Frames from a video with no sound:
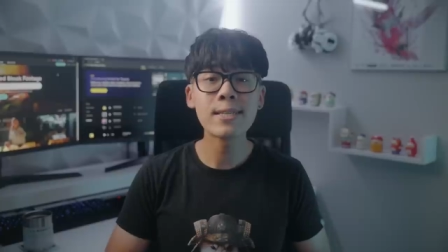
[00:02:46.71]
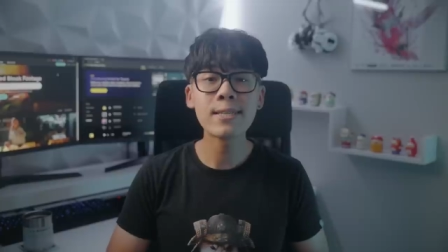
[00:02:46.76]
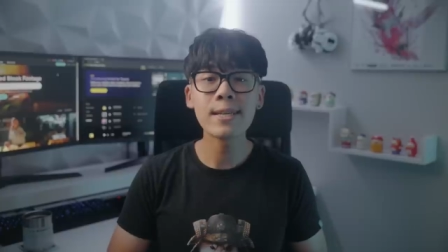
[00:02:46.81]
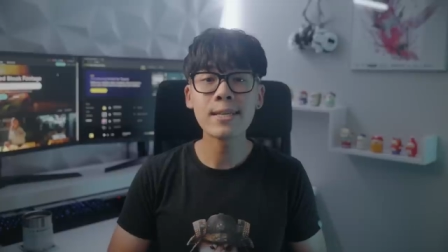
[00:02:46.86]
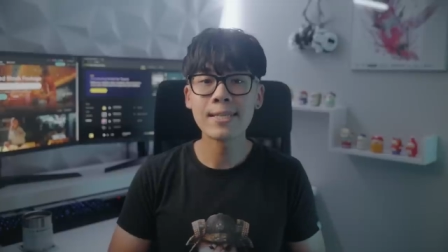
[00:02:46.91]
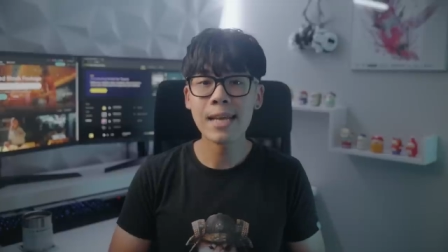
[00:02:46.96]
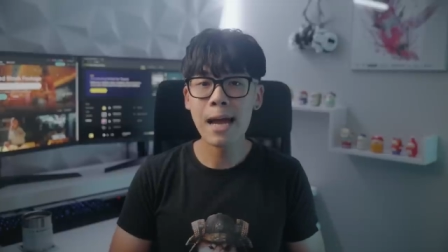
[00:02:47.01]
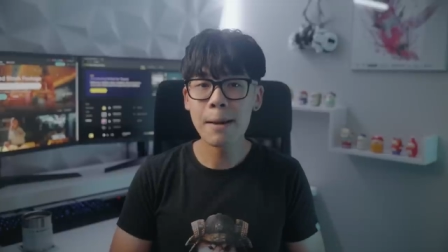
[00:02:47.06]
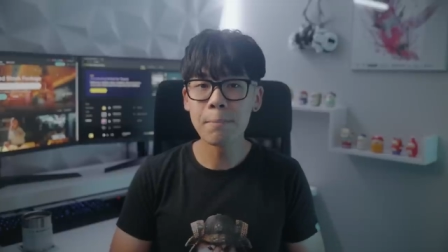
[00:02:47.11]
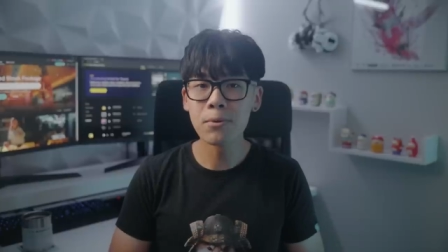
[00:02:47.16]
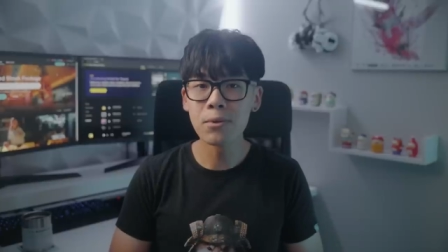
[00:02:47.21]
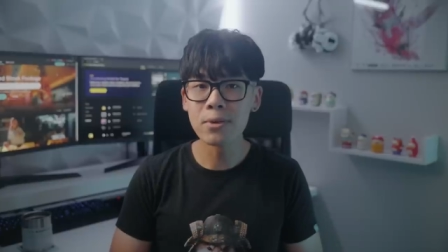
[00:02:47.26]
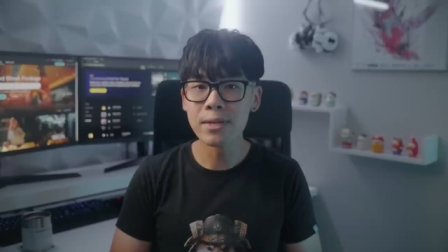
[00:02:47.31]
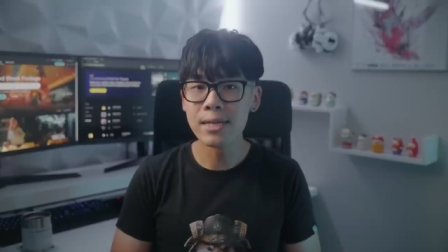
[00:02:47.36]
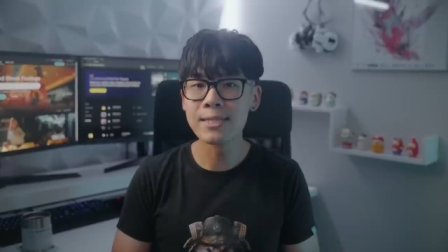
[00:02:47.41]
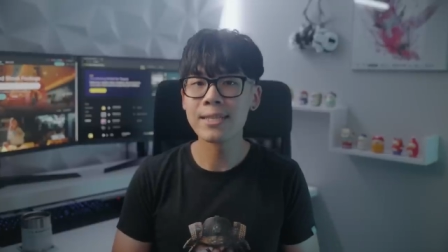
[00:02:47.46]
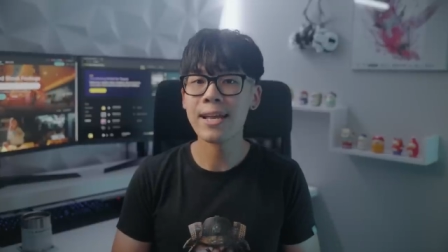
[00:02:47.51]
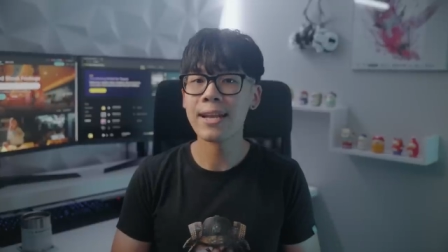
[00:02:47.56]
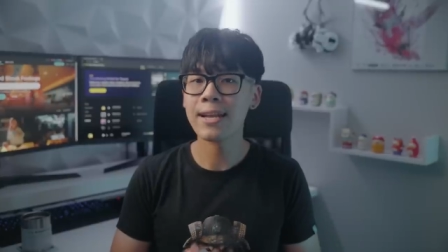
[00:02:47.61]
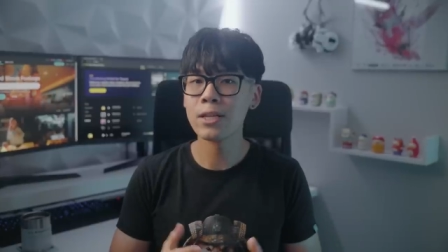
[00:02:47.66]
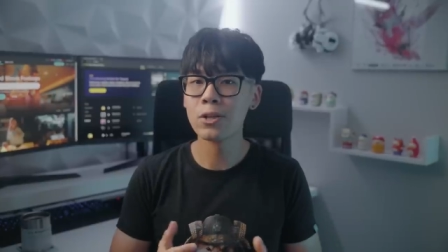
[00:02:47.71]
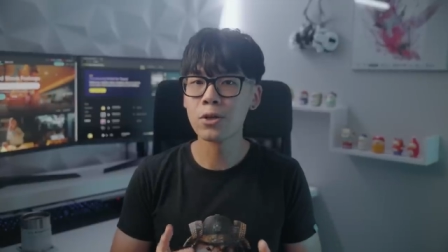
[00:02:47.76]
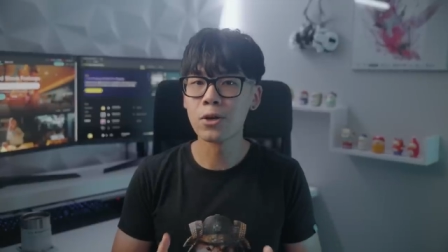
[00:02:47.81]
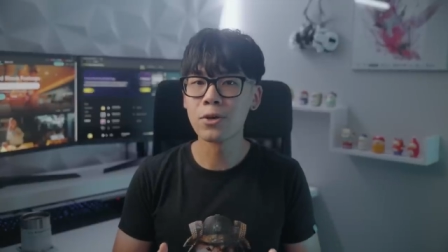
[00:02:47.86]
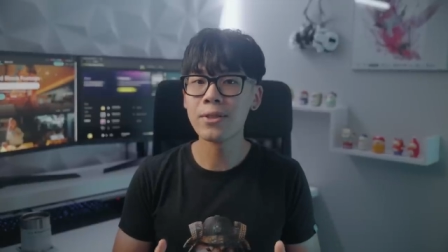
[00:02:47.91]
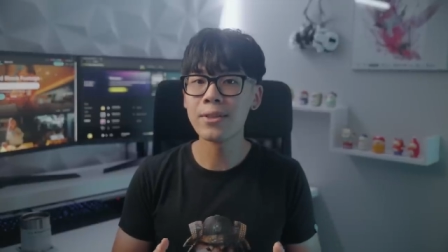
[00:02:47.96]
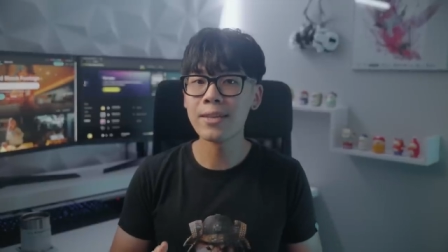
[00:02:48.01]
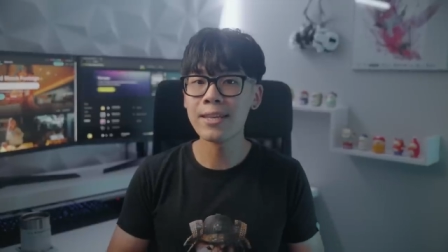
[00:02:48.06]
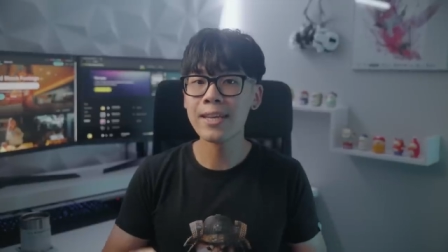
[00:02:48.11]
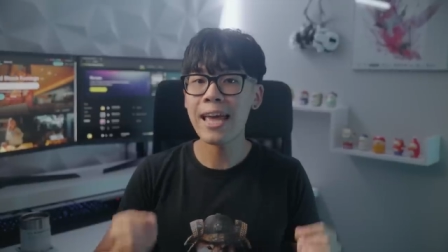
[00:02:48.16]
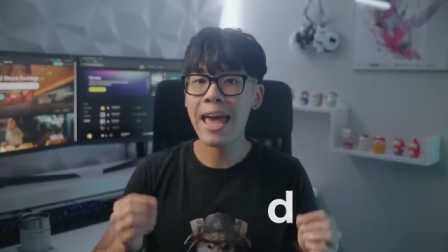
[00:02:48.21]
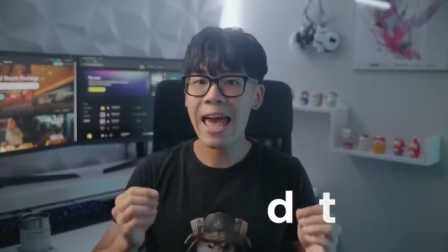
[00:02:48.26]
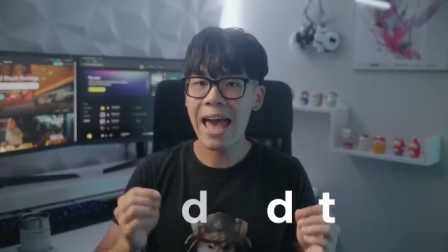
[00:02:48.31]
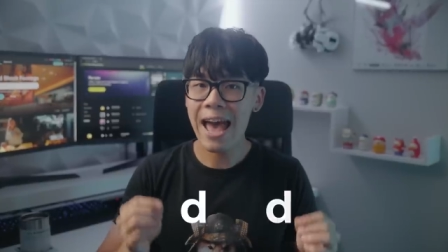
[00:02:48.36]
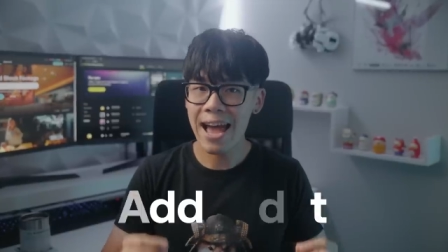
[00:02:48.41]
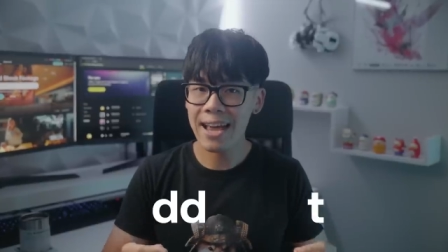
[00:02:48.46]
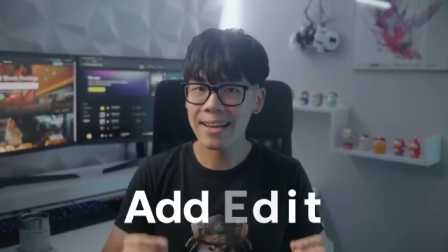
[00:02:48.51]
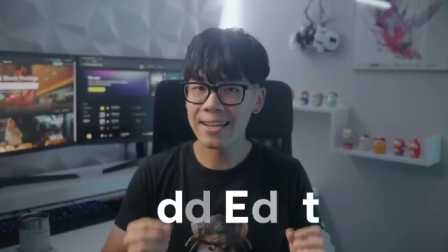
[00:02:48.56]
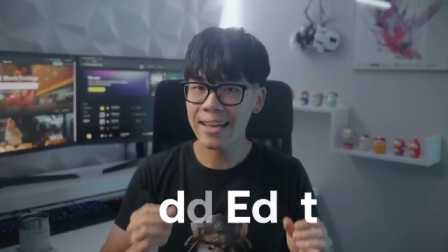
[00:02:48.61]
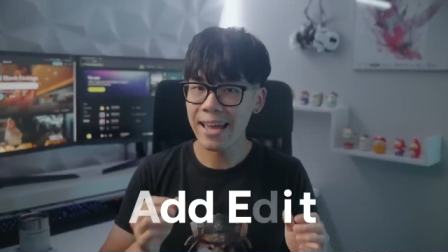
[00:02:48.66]
recent example is that I learned the
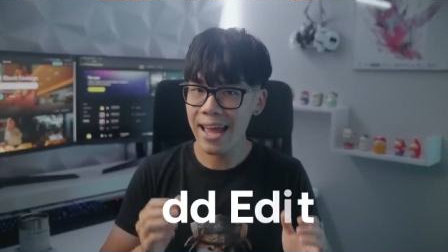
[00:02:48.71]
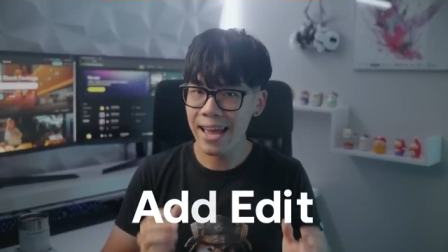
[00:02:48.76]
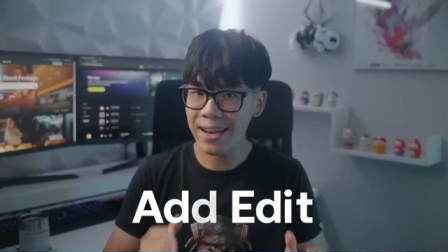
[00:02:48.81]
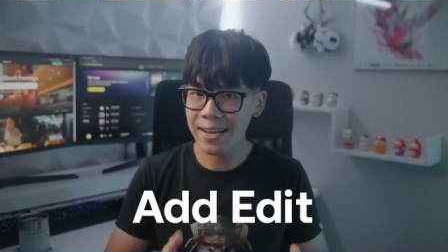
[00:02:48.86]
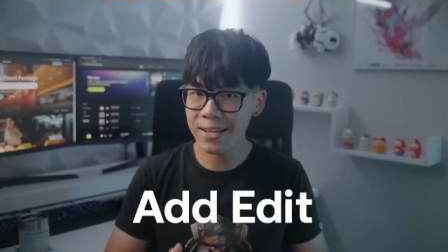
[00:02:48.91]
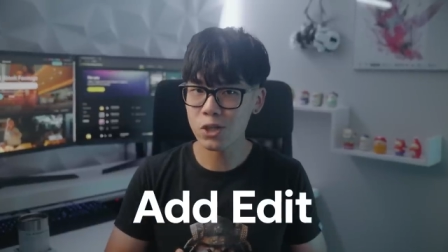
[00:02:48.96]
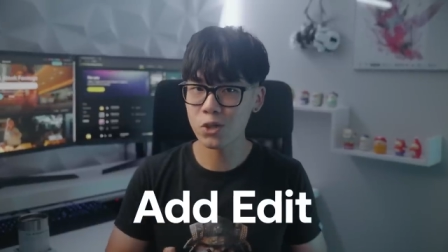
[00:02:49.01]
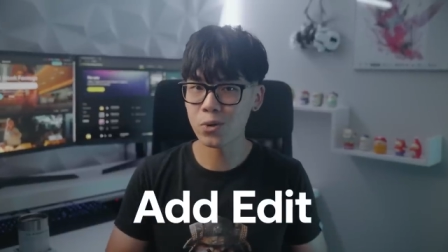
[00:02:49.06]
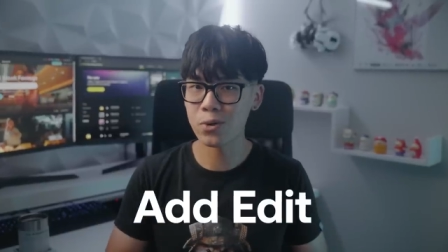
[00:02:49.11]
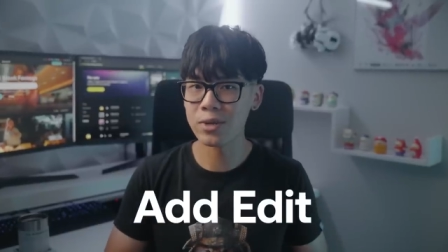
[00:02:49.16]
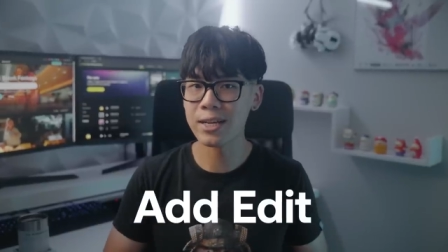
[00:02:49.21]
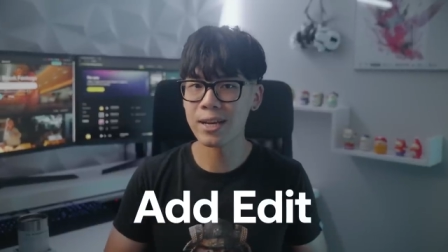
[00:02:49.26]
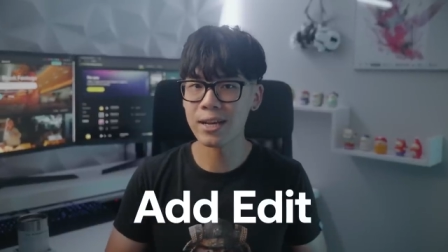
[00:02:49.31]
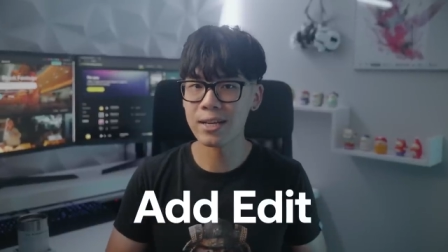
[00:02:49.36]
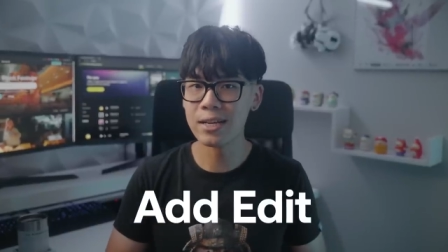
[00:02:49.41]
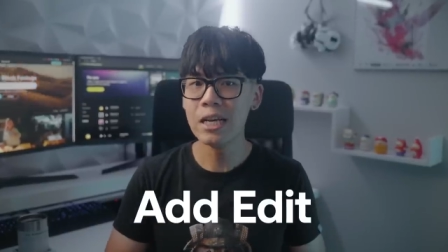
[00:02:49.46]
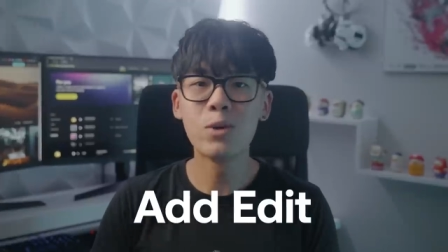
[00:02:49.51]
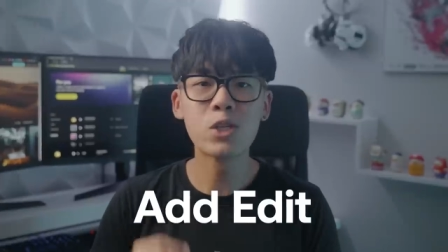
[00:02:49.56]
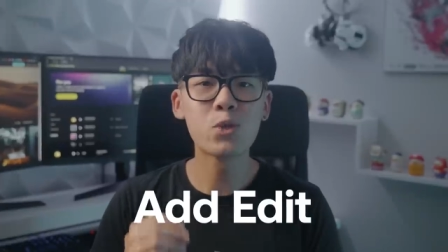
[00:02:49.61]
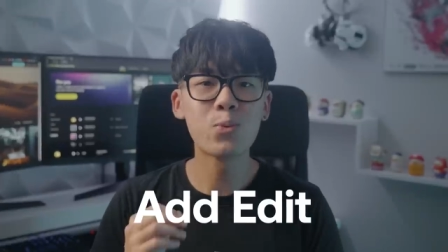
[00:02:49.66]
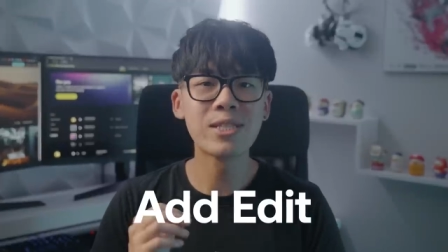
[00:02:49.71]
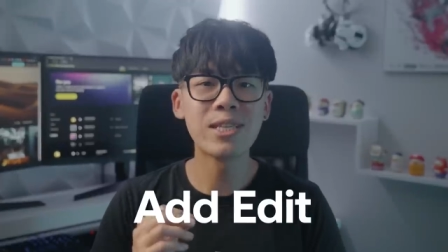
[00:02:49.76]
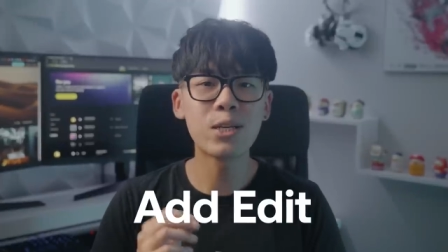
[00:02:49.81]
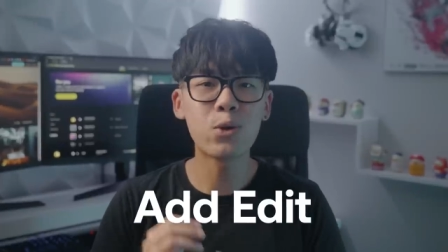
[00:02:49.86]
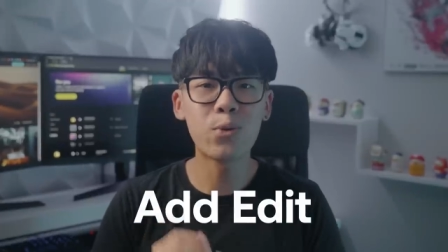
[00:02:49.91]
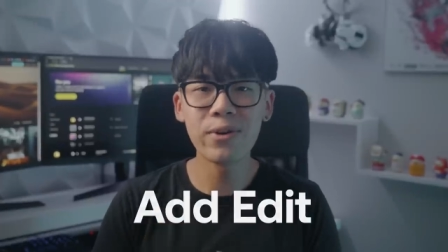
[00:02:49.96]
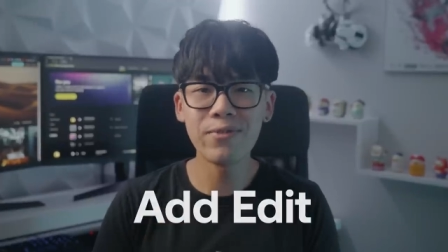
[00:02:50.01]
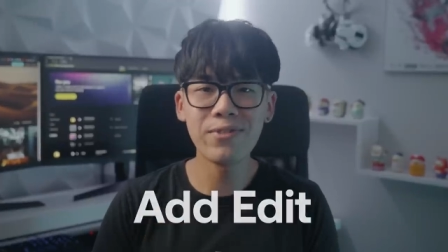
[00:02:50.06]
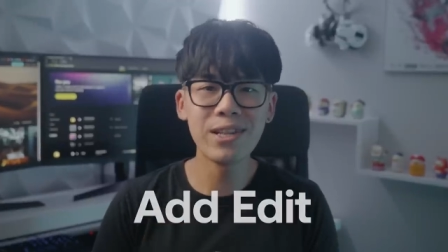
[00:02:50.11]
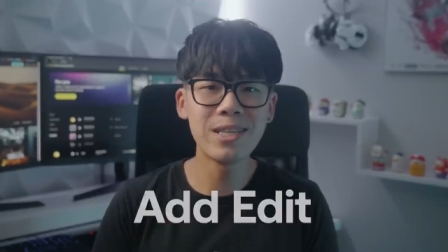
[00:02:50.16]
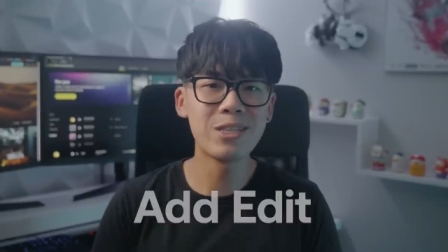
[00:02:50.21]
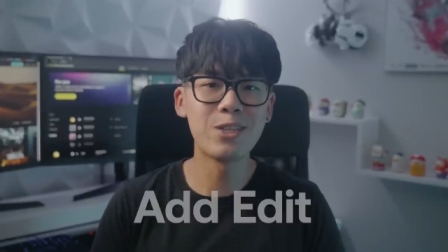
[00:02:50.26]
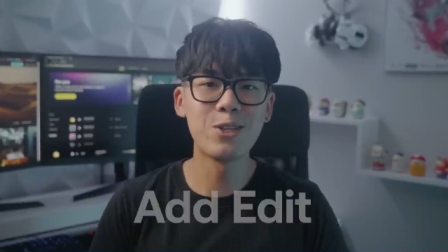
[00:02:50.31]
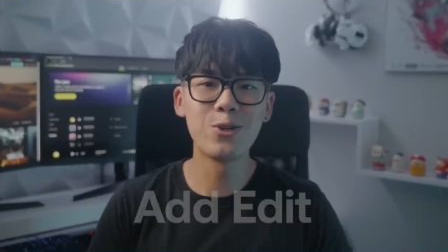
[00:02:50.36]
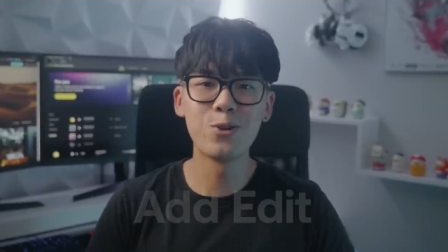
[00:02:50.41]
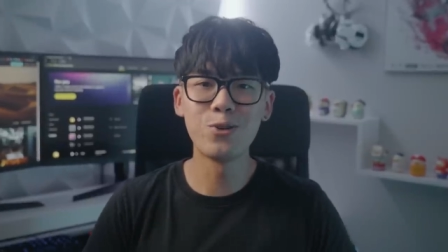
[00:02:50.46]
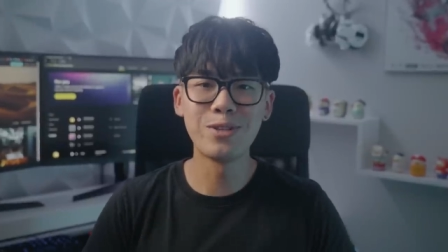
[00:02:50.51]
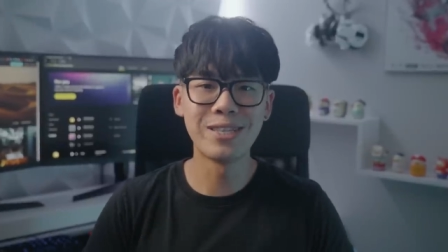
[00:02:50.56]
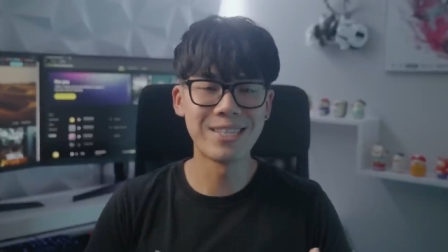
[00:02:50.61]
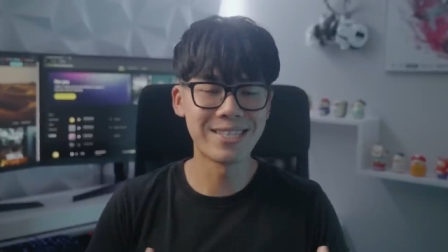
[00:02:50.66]
add edit shortcut, which was equivalent
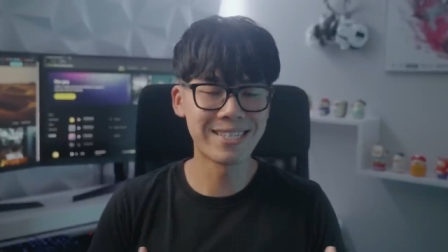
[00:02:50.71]
to